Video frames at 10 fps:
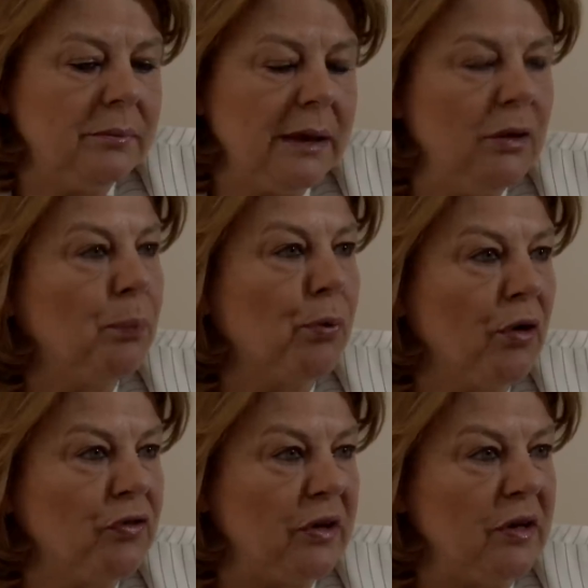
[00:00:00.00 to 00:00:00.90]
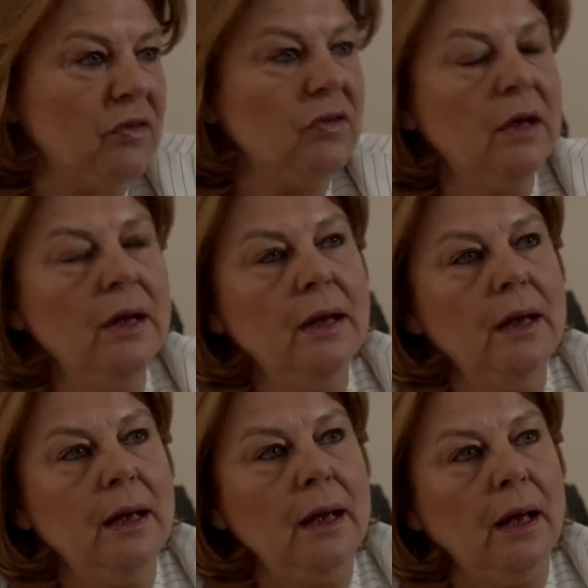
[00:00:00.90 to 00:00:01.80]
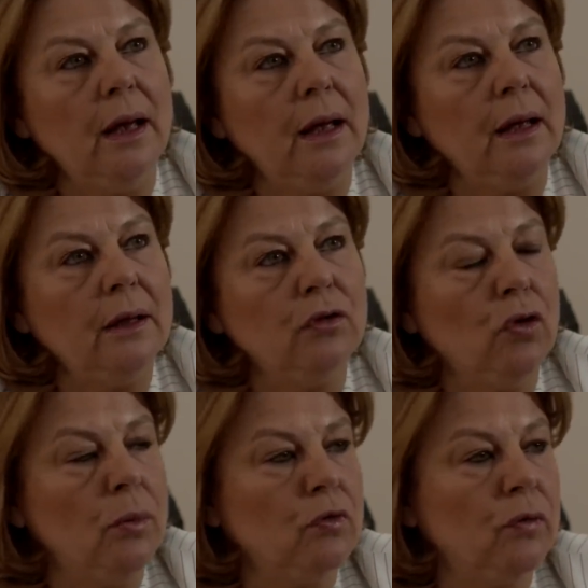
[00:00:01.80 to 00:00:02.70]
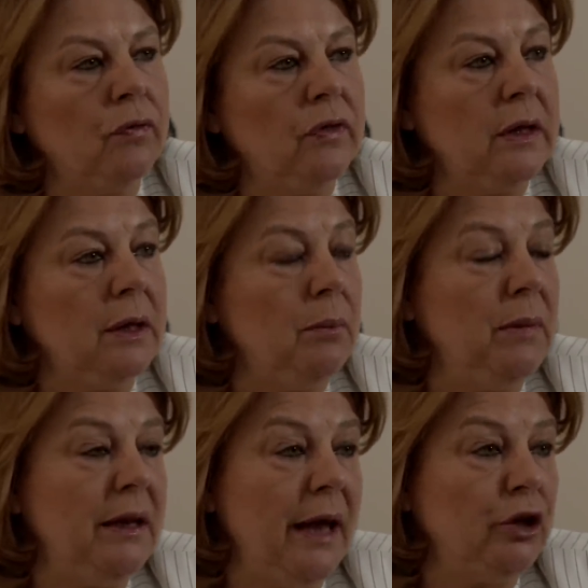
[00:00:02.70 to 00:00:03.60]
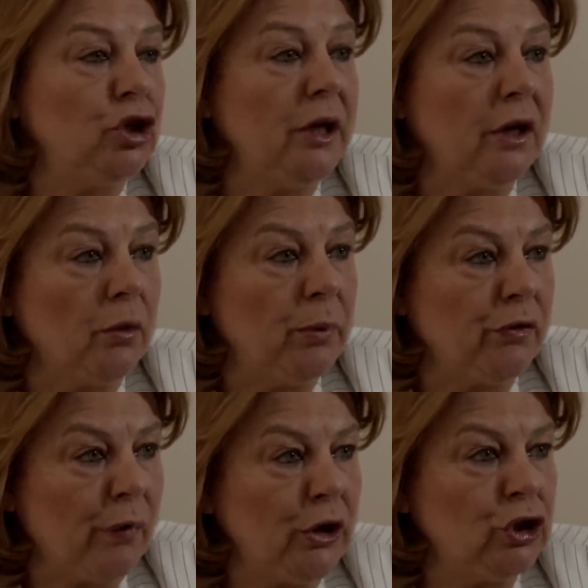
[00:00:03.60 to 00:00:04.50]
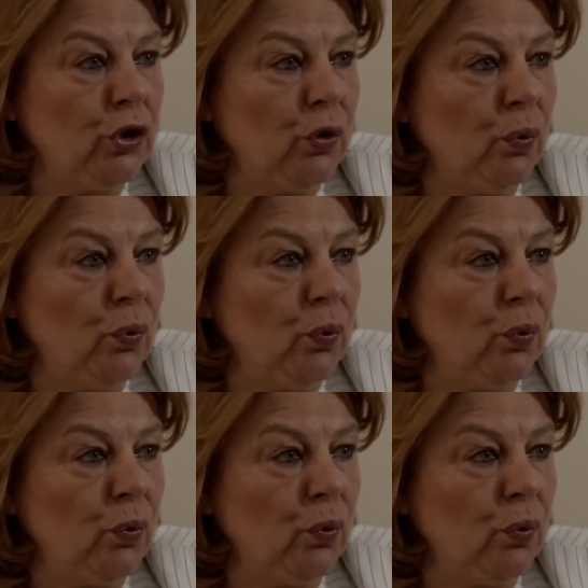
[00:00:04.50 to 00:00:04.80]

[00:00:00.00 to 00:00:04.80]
in the process uh, in terms of the mediation and arbitration